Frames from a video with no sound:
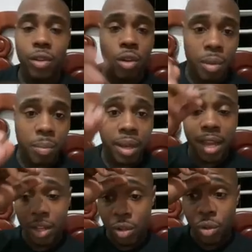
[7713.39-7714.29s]
You're gonna be
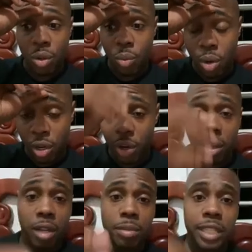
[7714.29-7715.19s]
playing, or you gonna want a
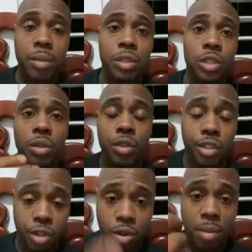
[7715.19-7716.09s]
girl to come stay with you, or
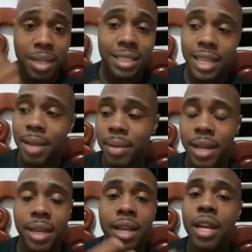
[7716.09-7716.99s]
she gonna come that same
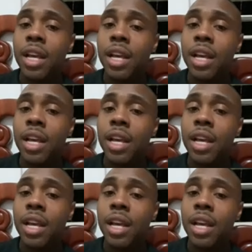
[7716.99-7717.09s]
day.